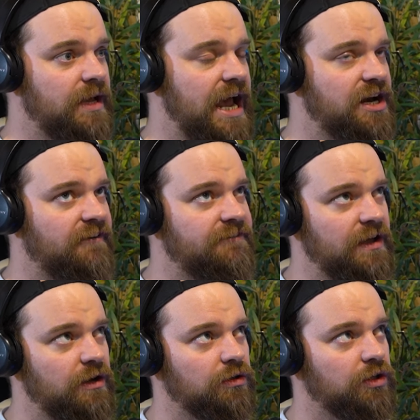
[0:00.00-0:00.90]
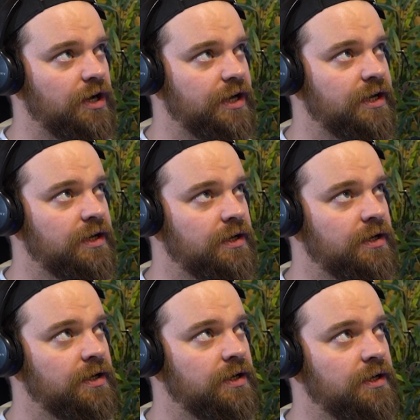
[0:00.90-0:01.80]
And I feel like
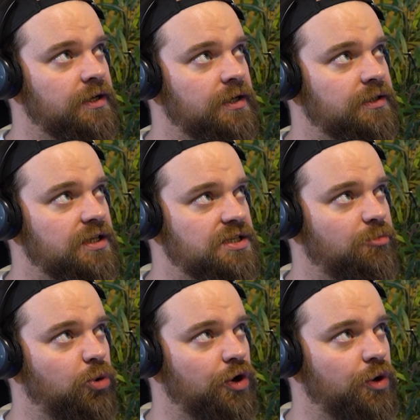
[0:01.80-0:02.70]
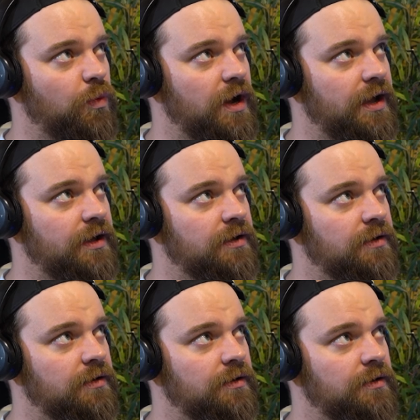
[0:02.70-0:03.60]
there's a point where,
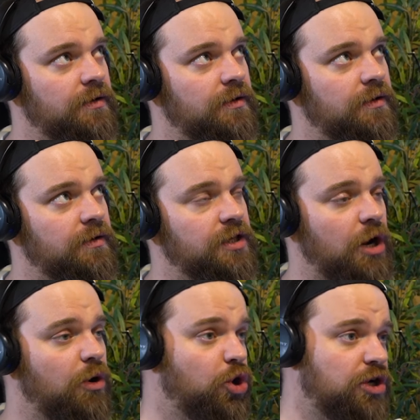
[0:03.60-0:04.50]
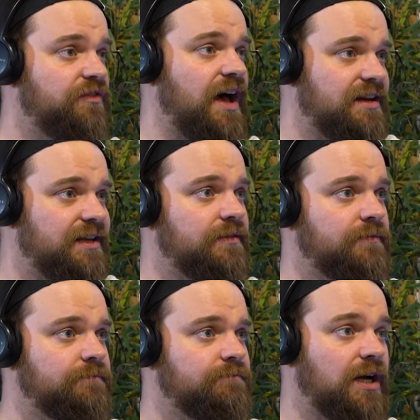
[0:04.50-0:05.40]
you know, I could have had it,
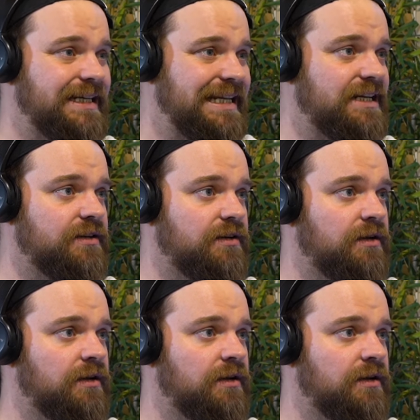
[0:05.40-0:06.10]
I didn't.